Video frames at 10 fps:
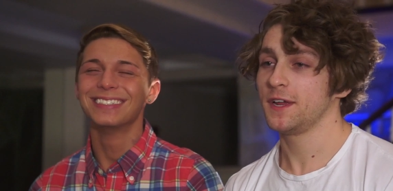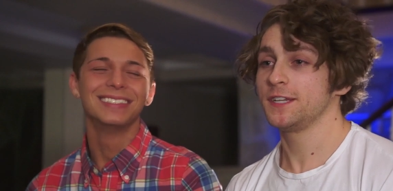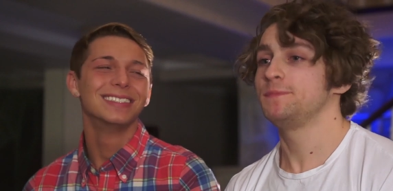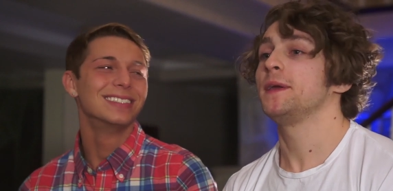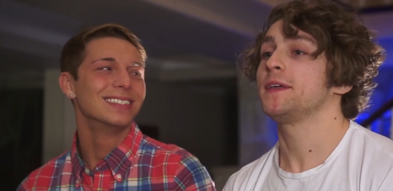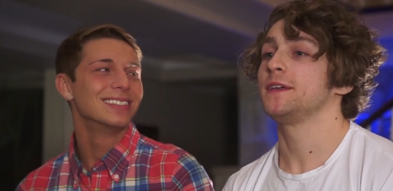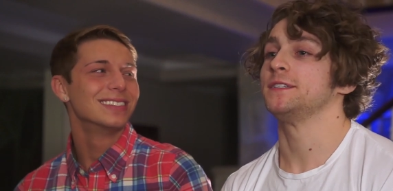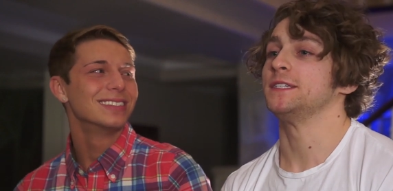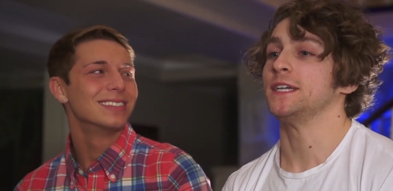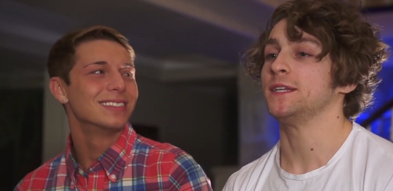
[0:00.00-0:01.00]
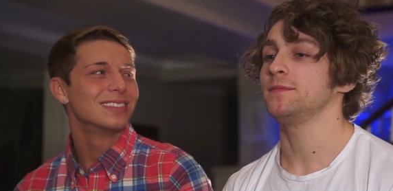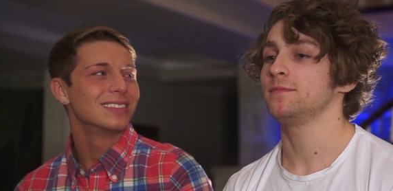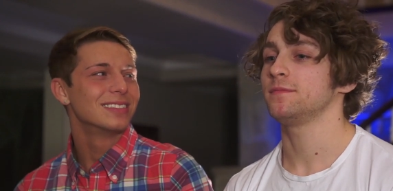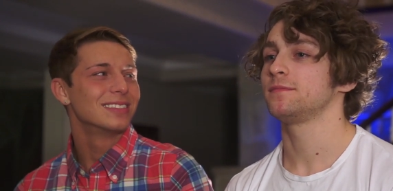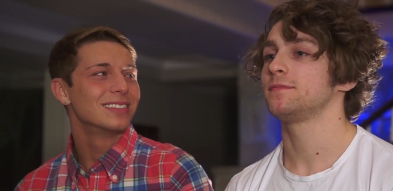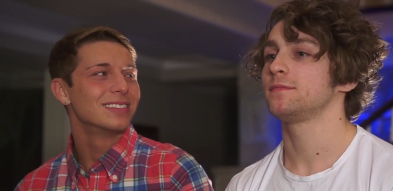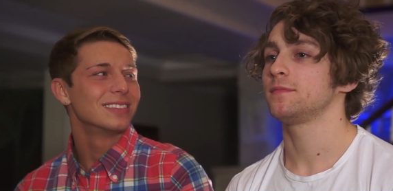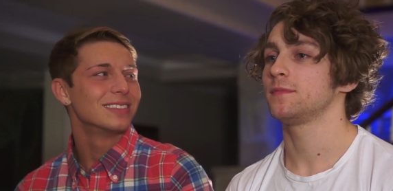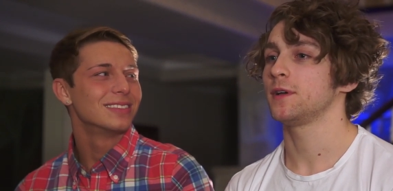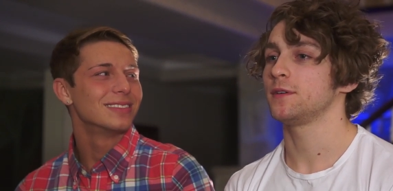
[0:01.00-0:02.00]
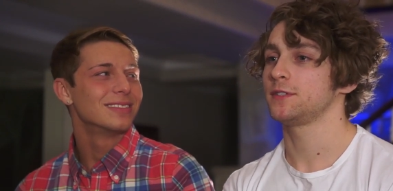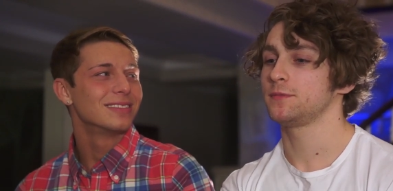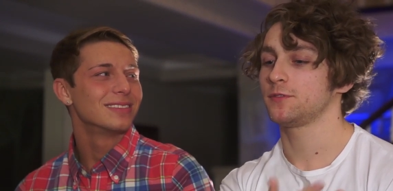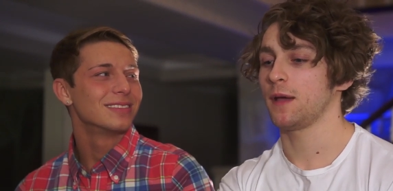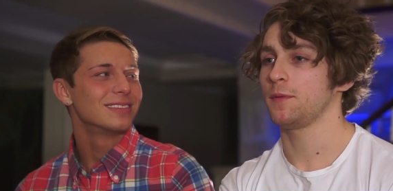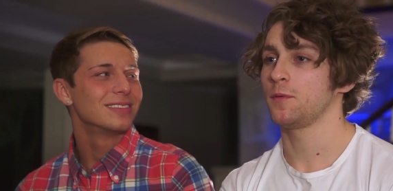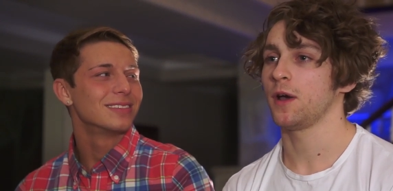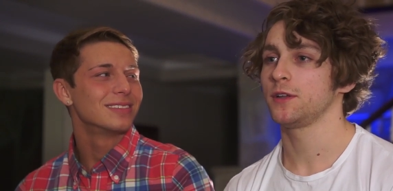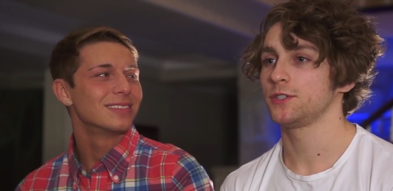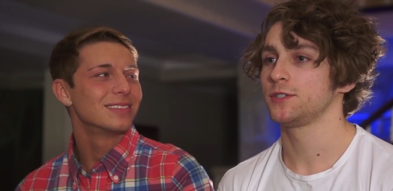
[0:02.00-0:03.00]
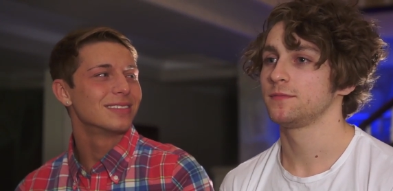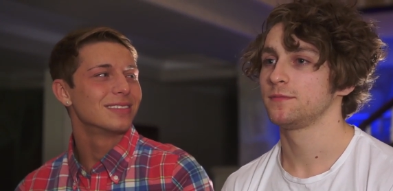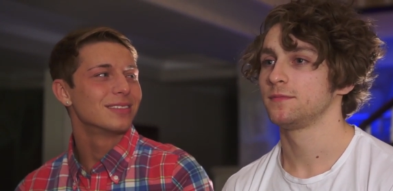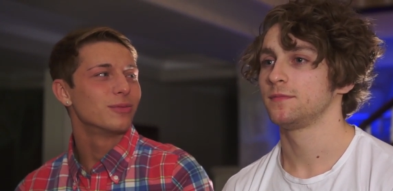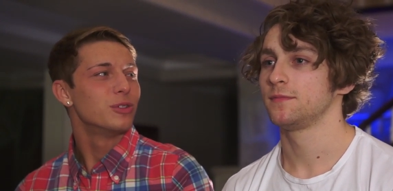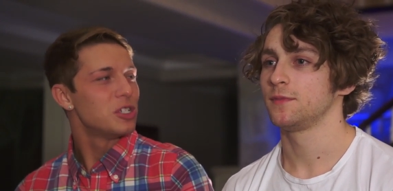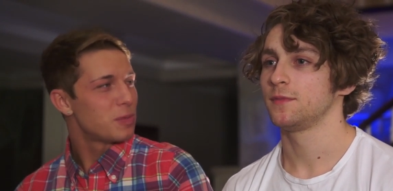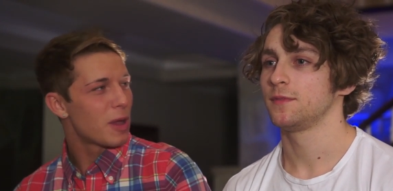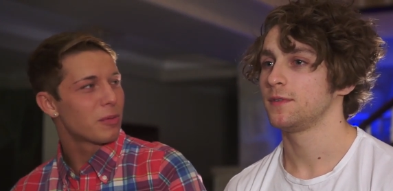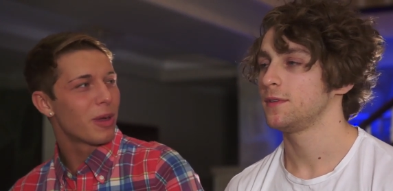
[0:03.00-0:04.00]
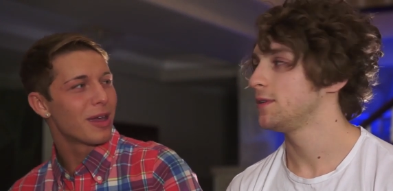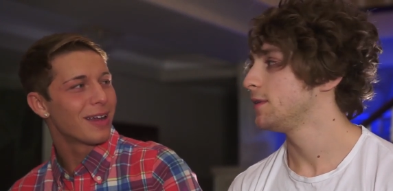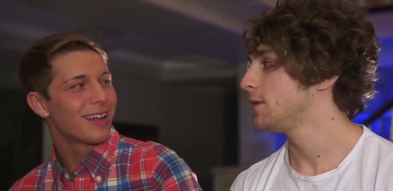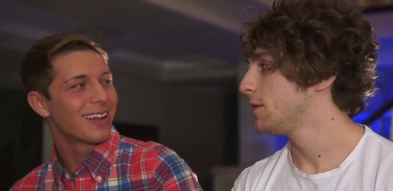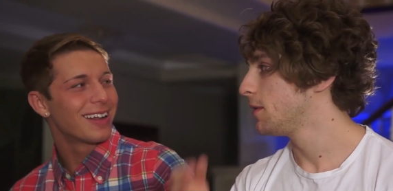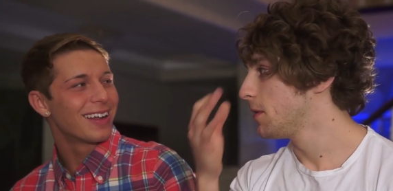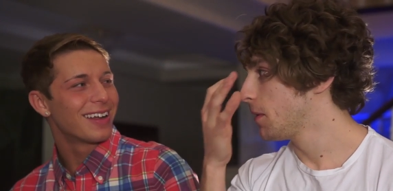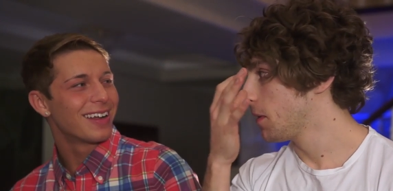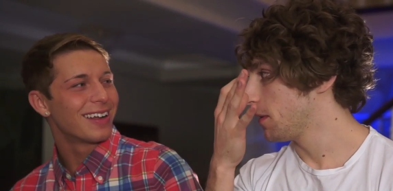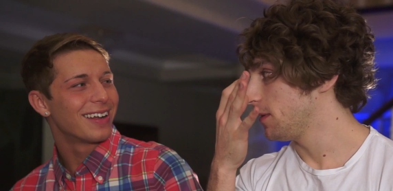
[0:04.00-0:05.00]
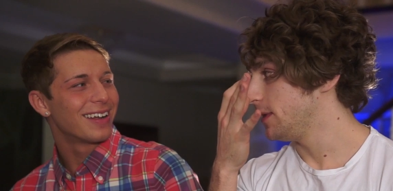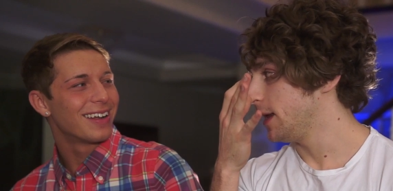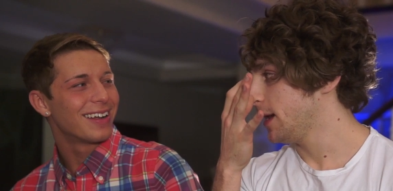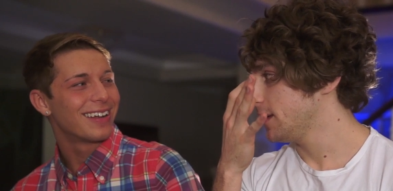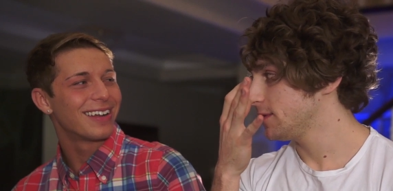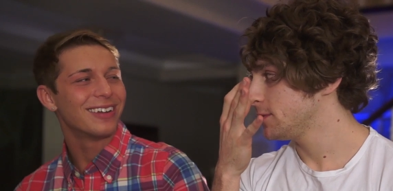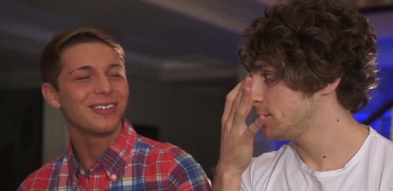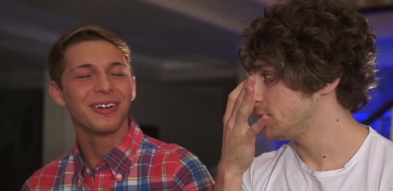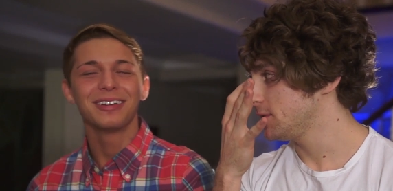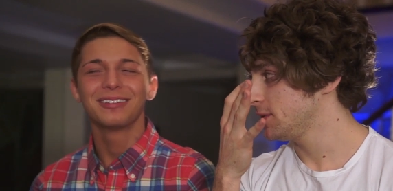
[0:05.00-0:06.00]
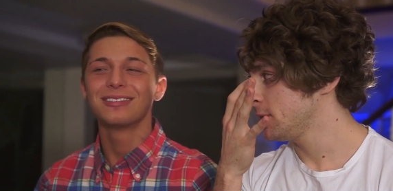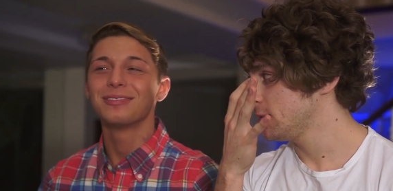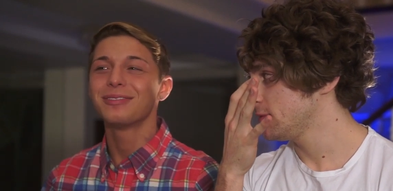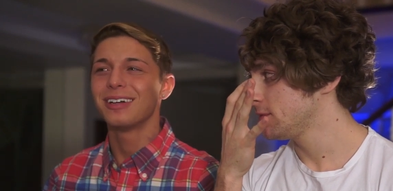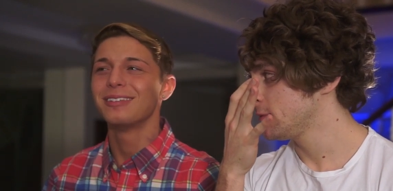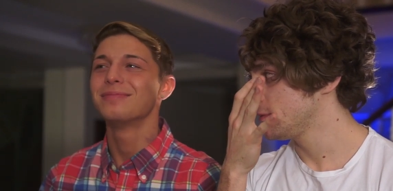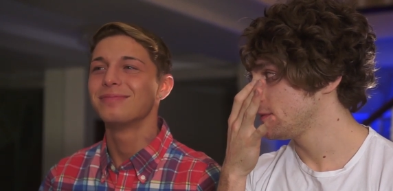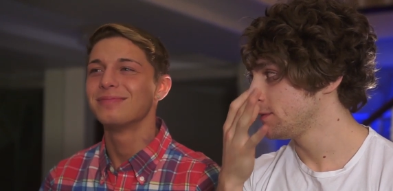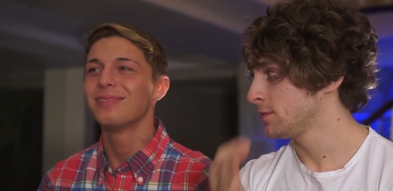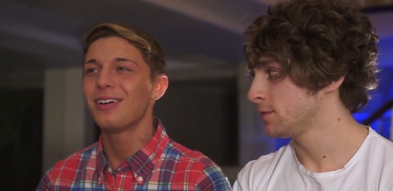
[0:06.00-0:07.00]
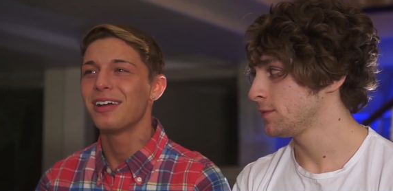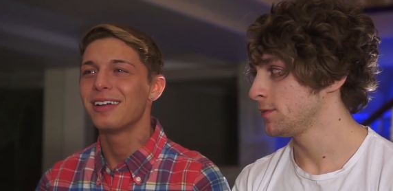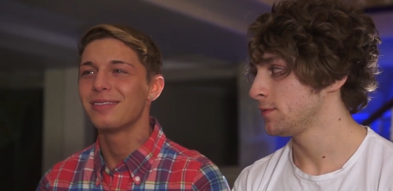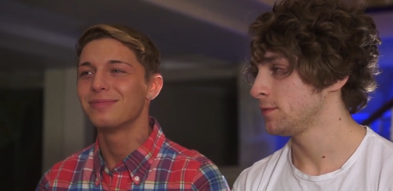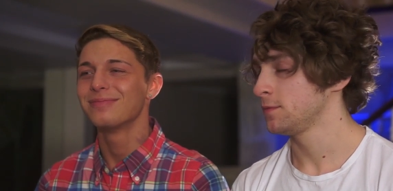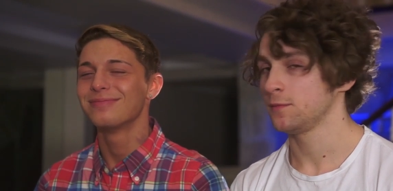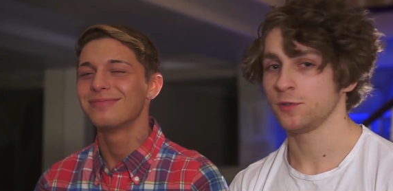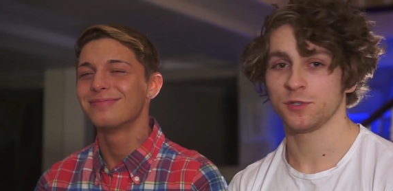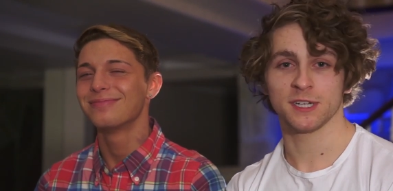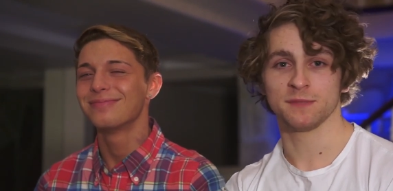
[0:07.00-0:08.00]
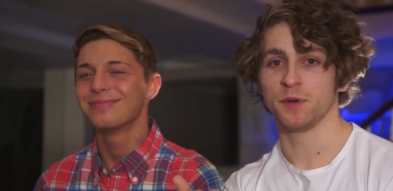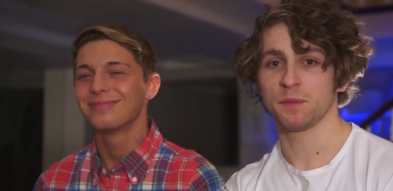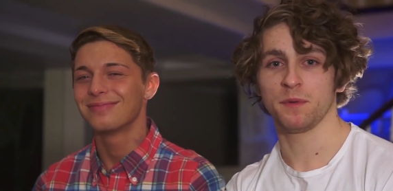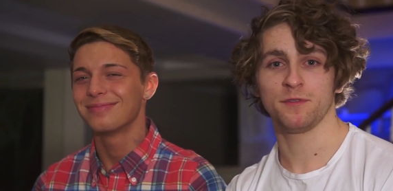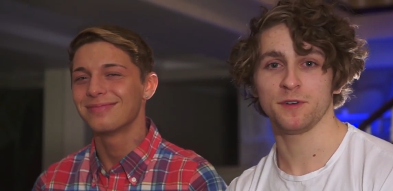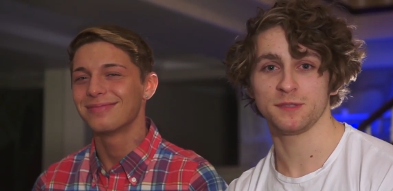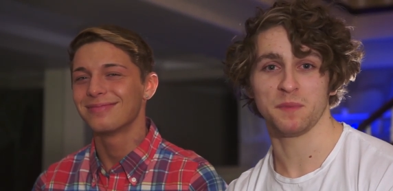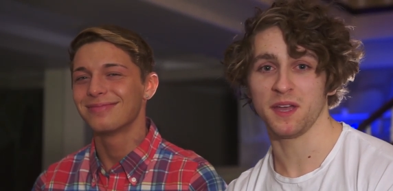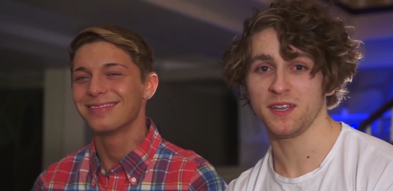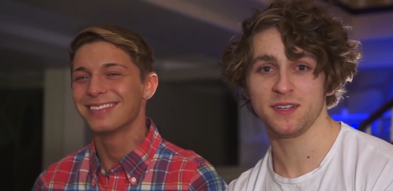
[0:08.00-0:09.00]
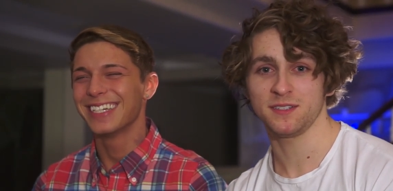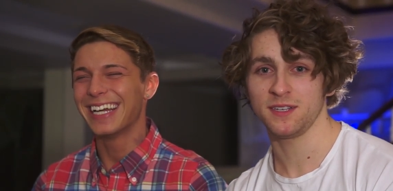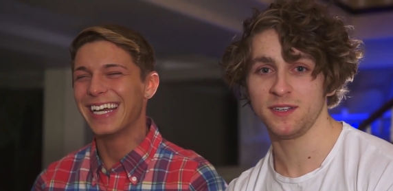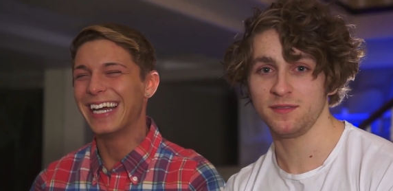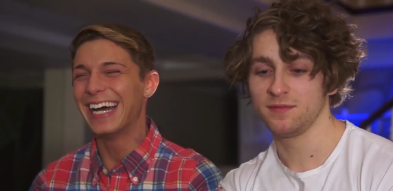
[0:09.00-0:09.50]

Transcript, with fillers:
Speaker 1: done a spanking scene. Go subscribe and watch.
Speaker 2: would you spank me?
Speaker 1: Yeah, sure. All right. Would you guys book me for a spanking scene?